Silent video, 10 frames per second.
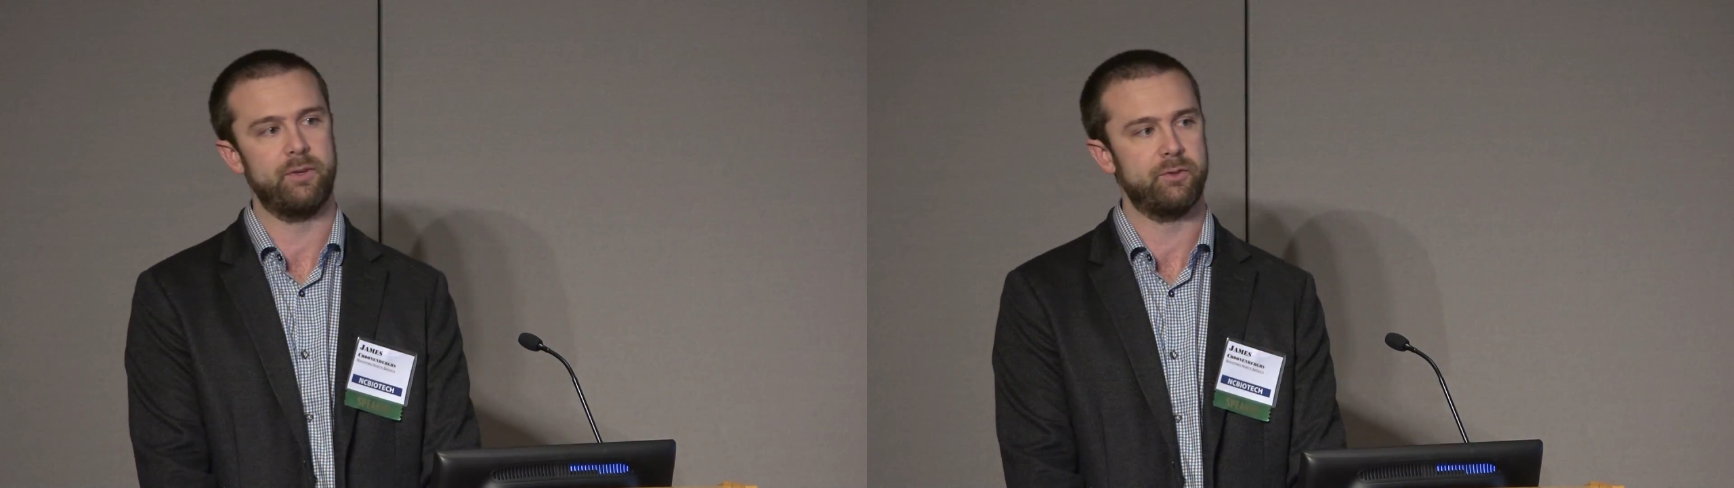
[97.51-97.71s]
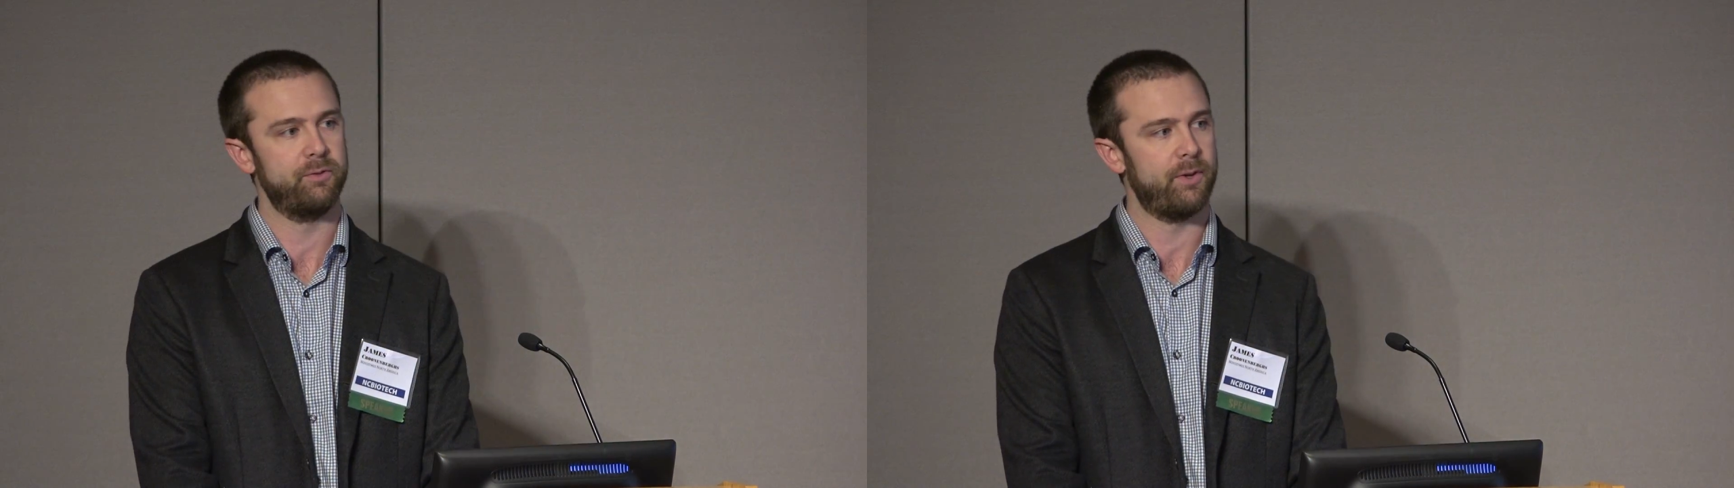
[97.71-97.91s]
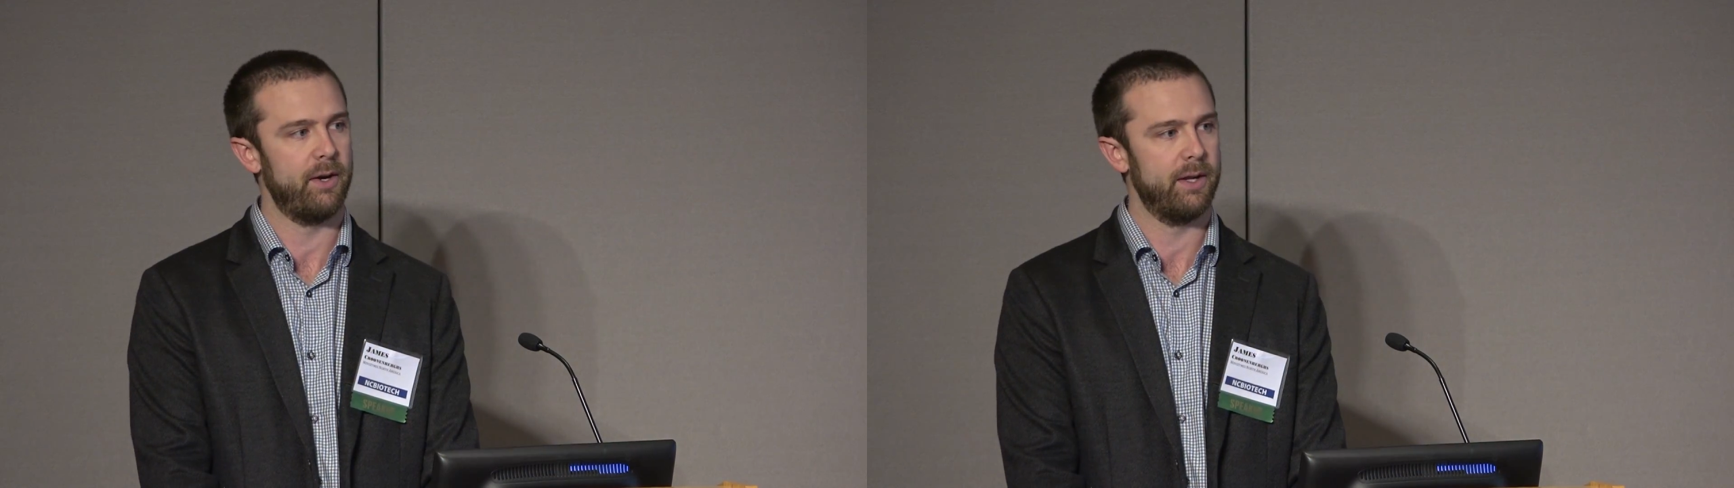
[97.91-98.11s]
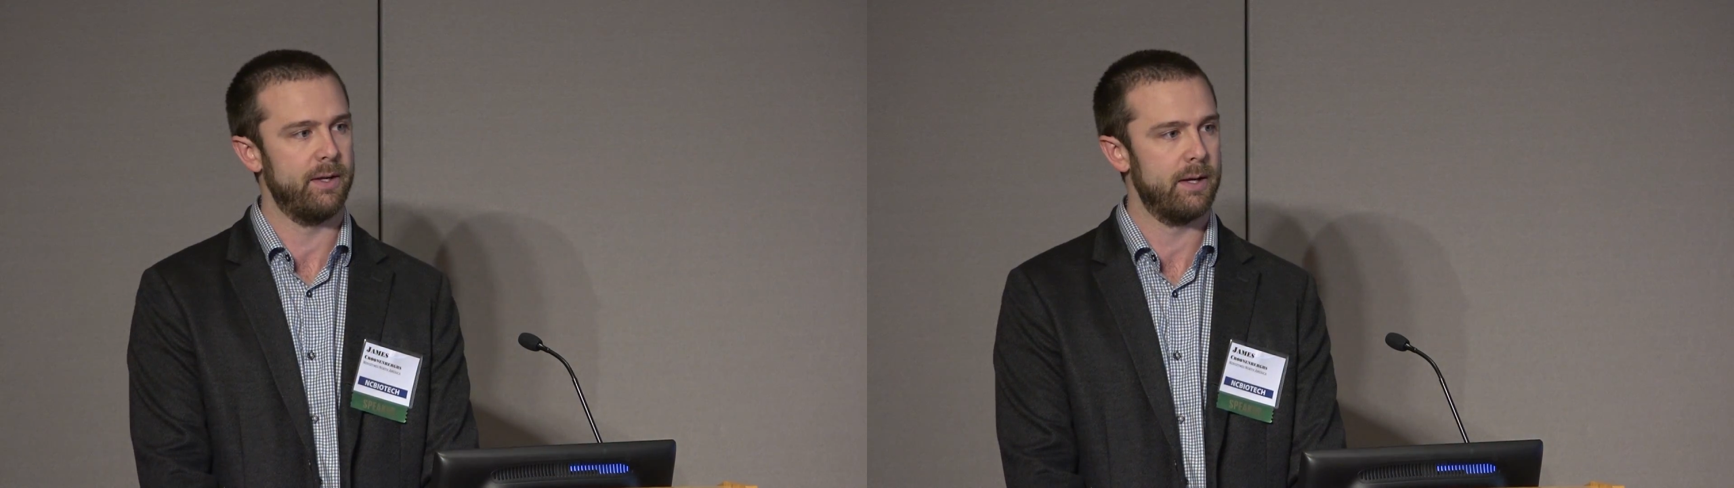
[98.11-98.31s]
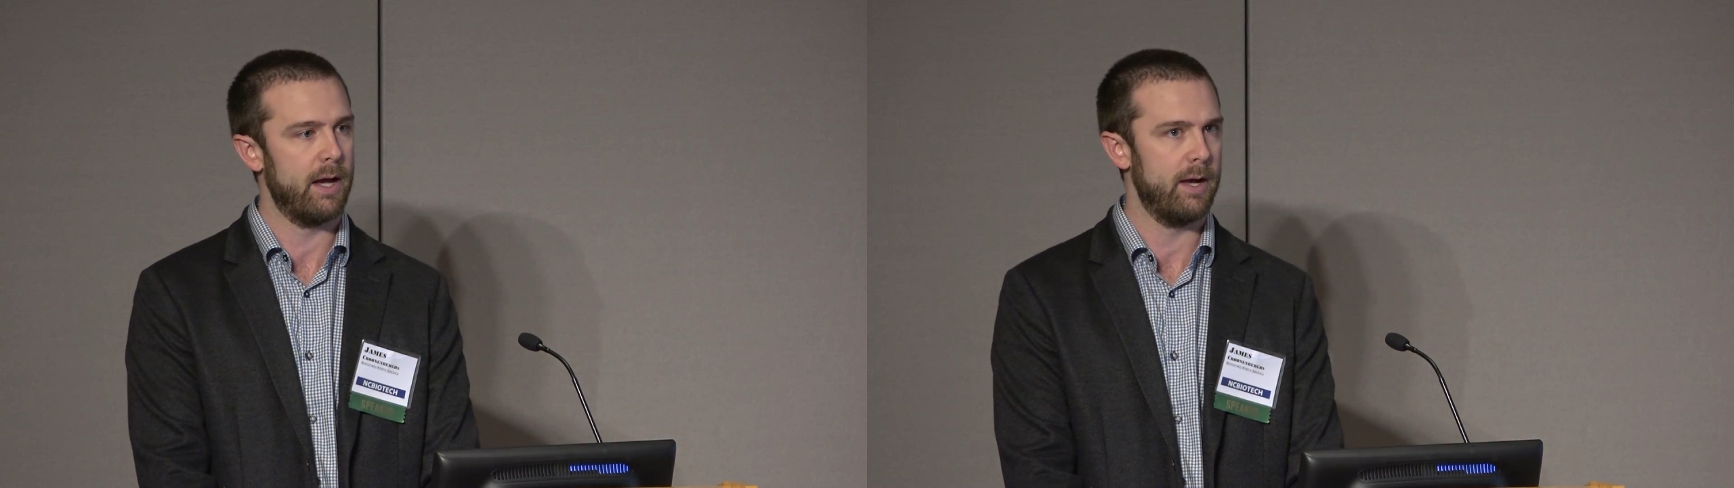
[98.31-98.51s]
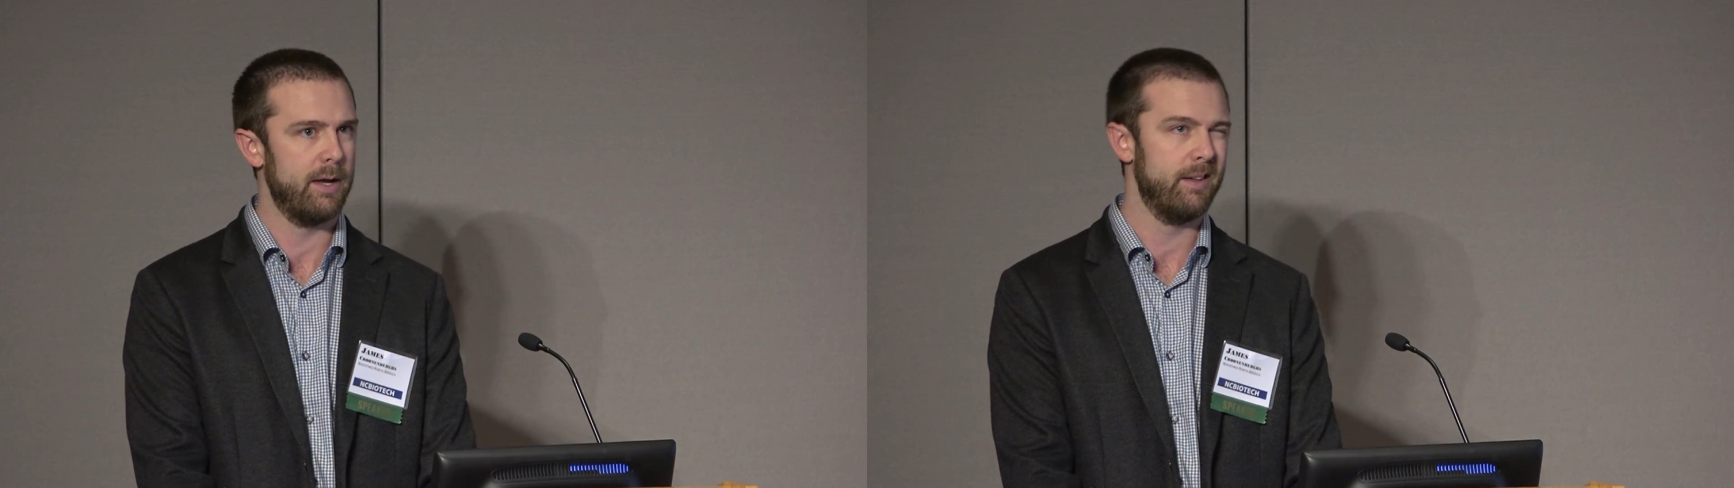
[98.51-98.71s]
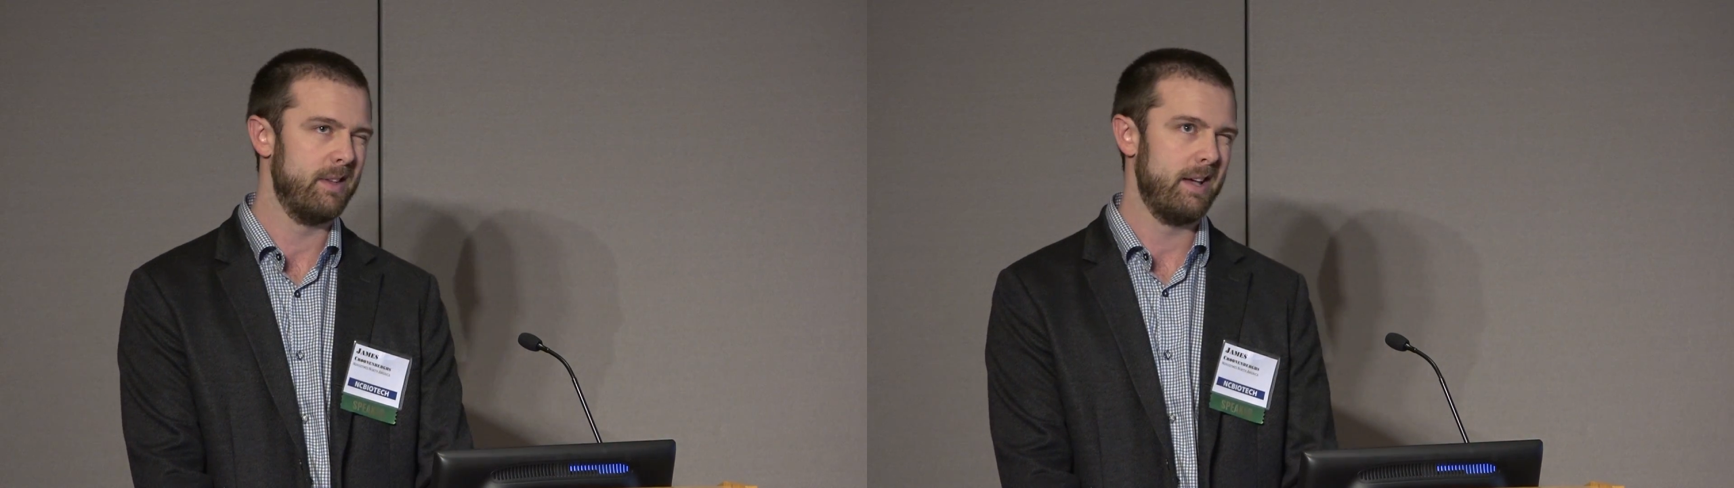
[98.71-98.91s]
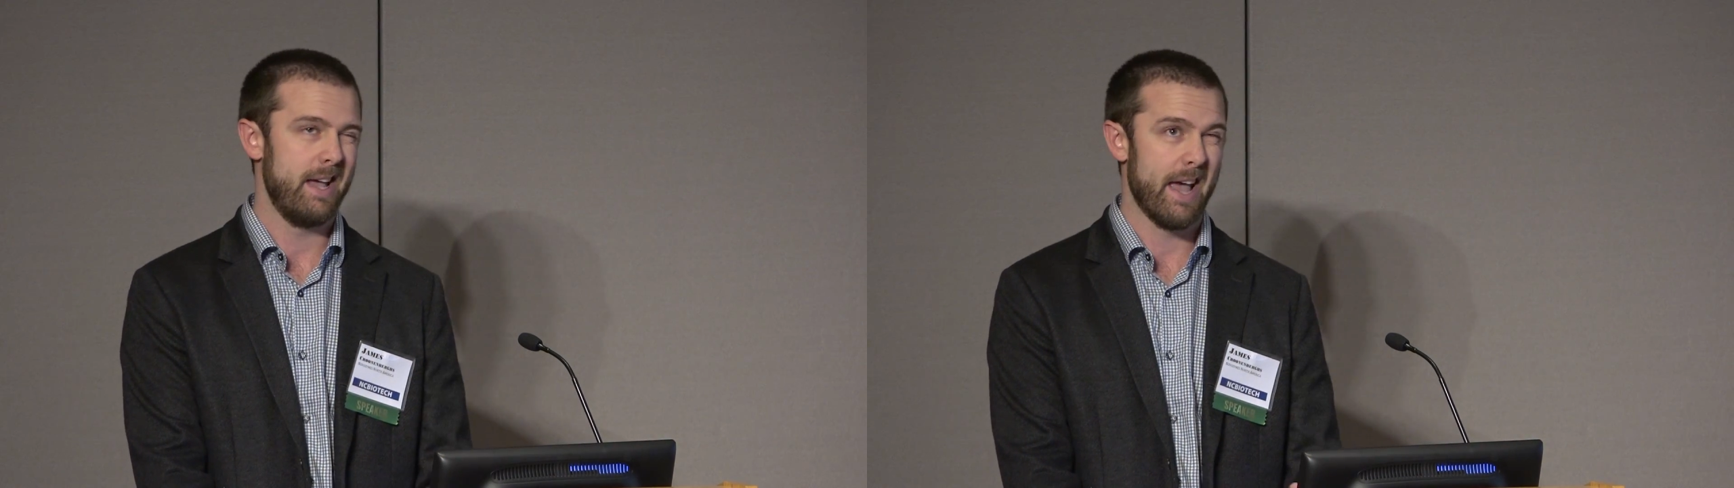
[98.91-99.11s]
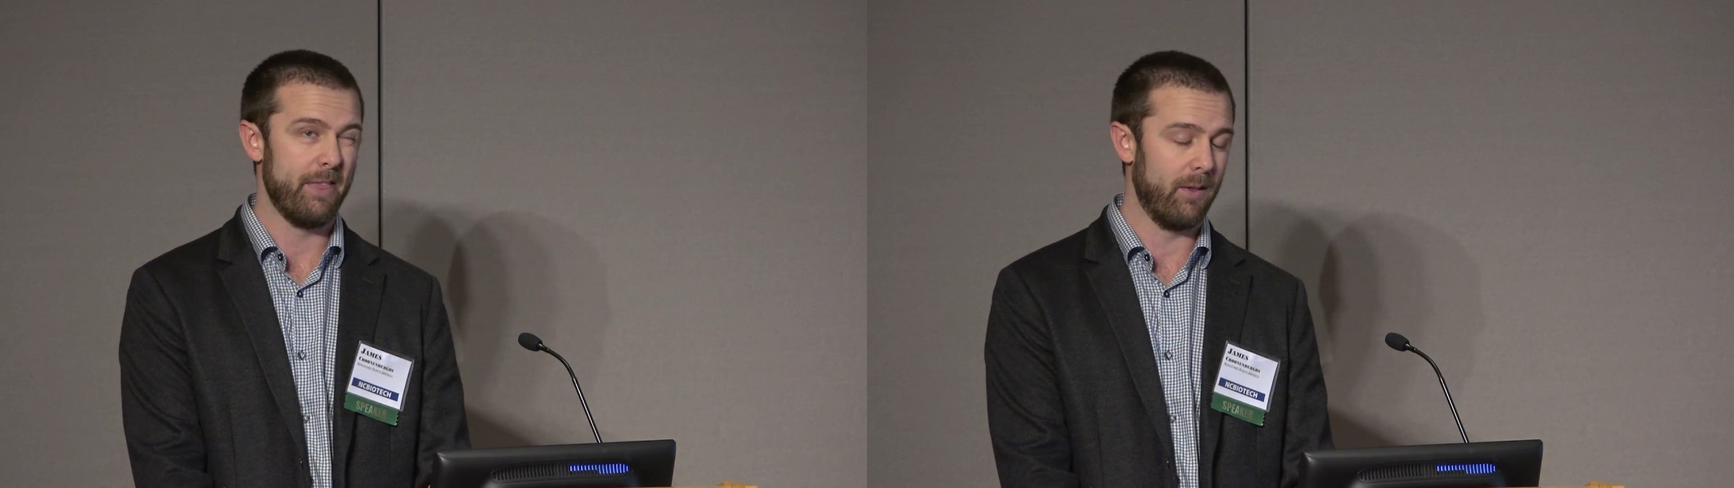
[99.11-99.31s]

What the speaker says: that just started in